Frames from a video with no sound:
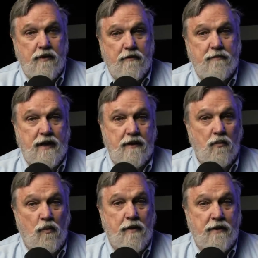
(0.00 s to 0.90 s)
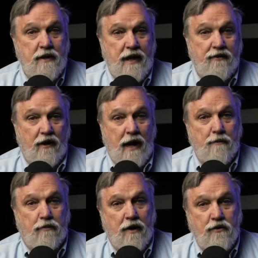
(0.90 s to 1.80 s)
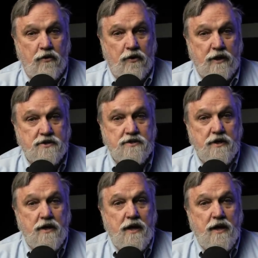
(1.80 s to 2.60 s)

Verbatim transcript: the men, the women, and the light brown eunuchs,